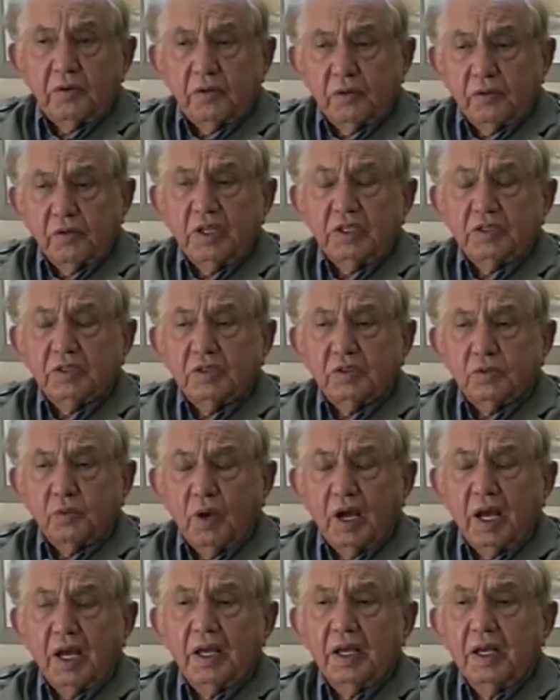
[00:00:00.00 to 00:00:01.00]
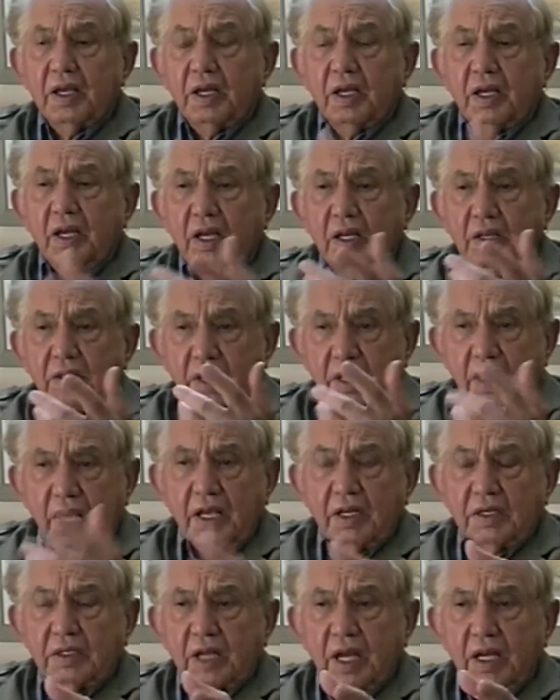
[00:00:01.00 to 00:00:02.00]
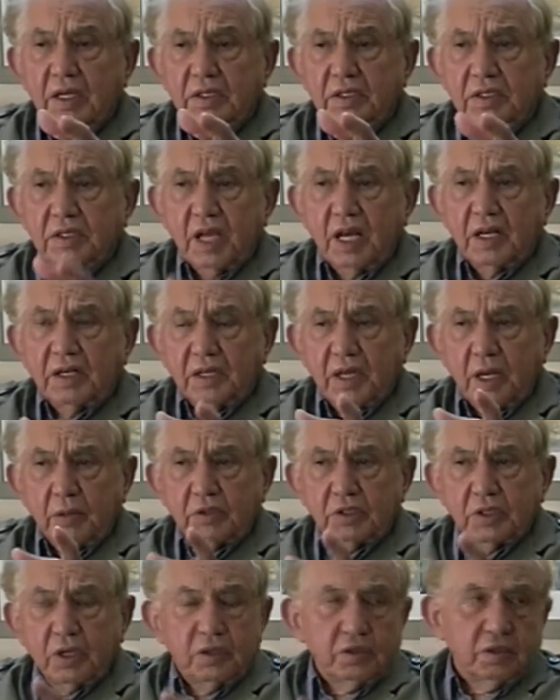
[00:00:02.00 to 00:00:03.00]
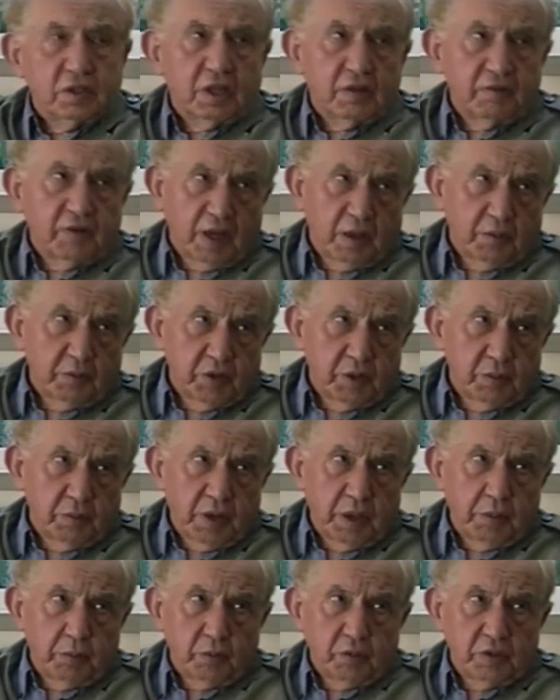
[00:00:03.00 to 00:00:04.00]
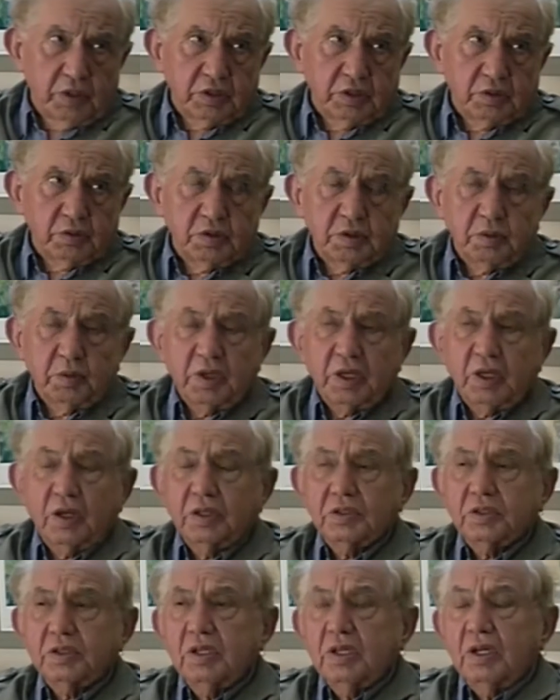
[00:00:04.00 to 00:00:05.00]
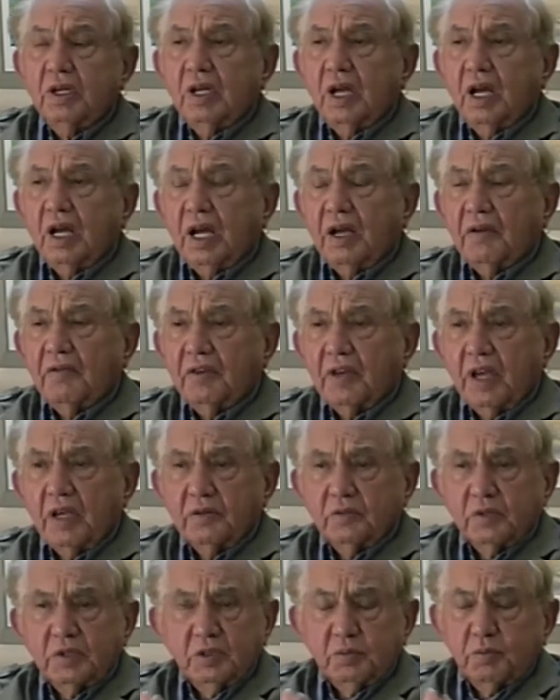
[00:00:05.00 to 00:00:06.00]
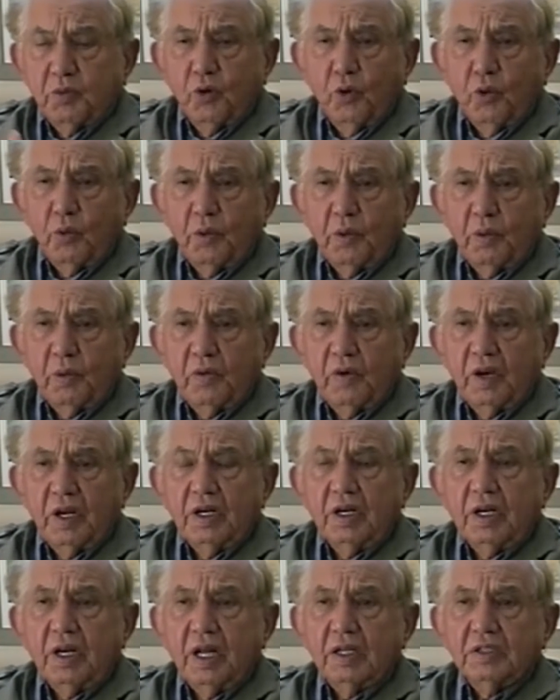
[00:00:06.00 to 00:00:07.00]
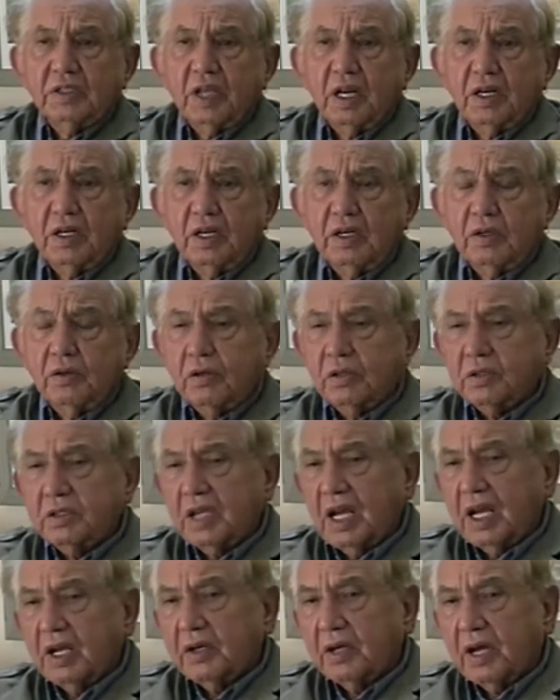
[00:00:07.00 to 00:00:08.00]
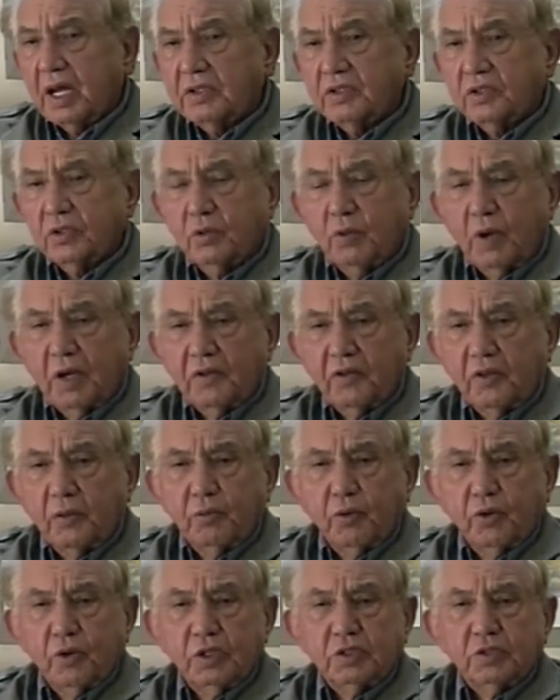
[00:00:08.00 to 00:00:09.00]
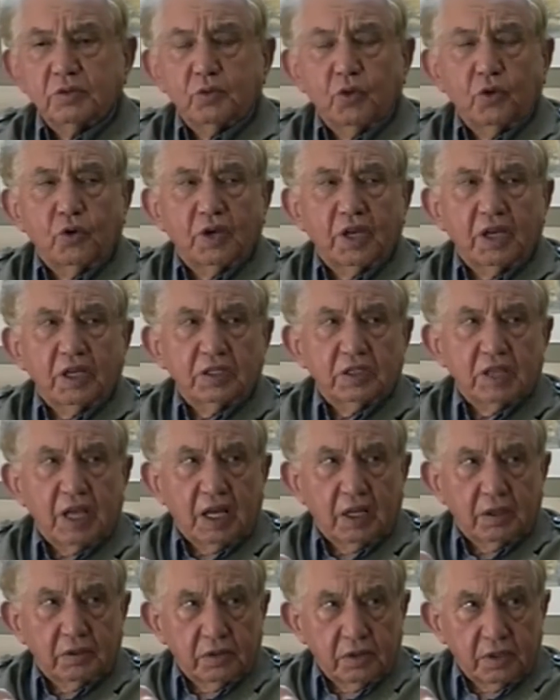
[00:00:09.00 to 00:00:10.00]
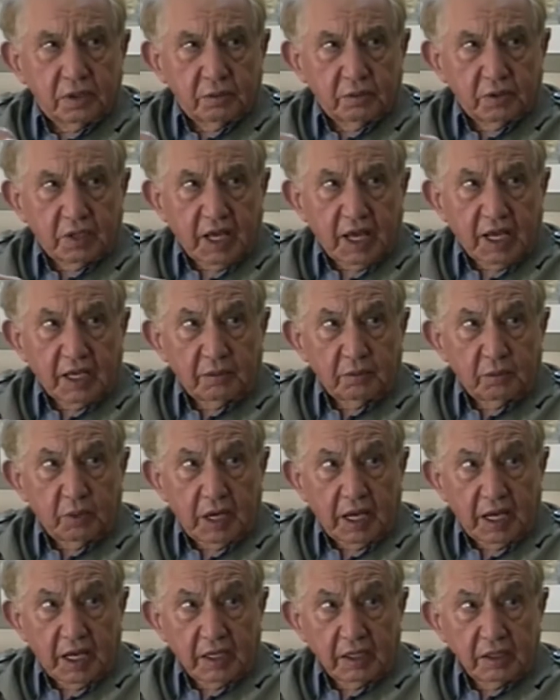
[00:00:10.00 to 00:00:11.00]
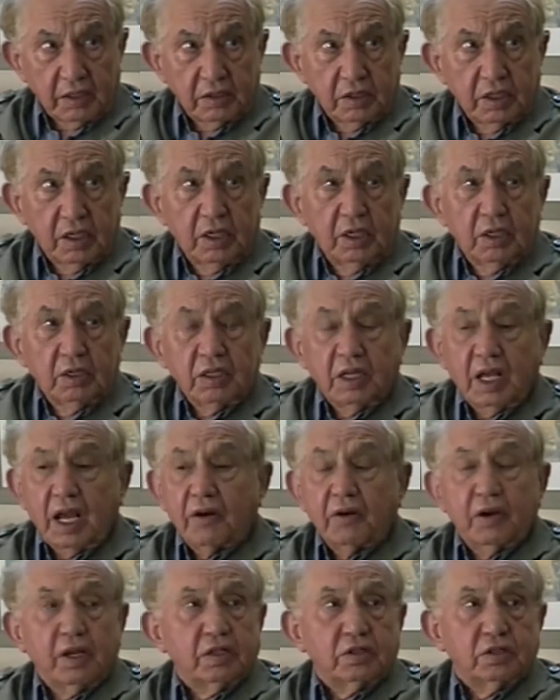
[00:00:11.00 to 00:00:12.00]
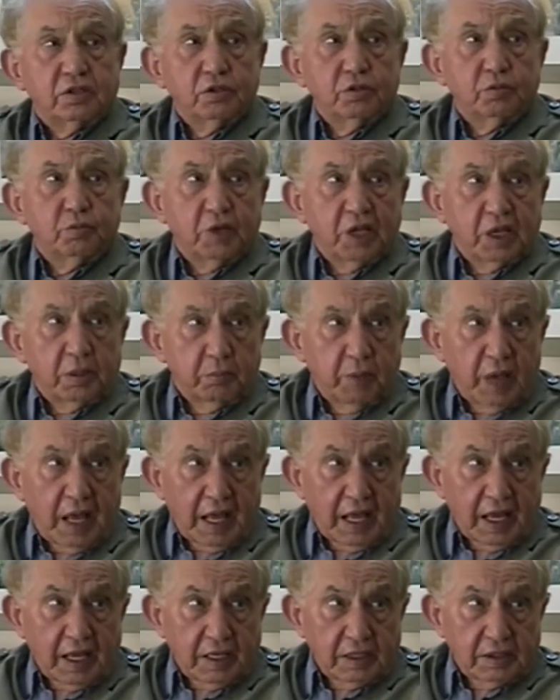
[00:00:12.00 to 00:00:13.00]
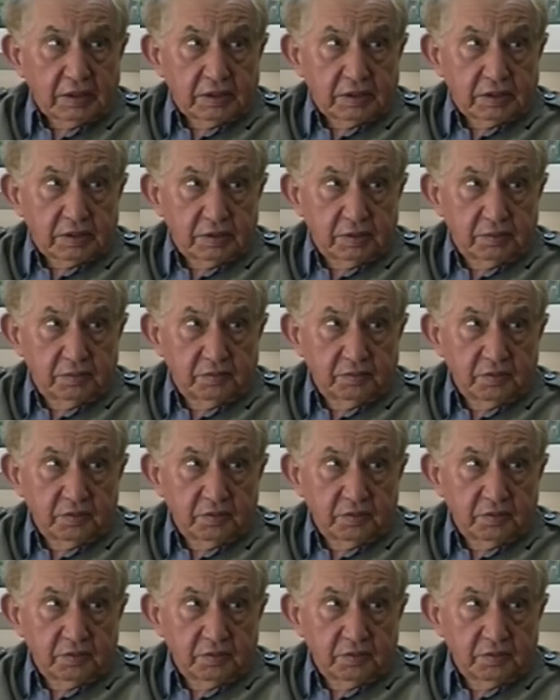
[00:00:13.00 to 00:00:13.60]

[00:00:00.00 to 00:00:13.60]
of the reasons why, in the end, I decided I was going to give up the Bembridge was because I forget which port we were in, and I suddenly looked down and I saw one of the boys walking down the gangplank carrying 2 big bags.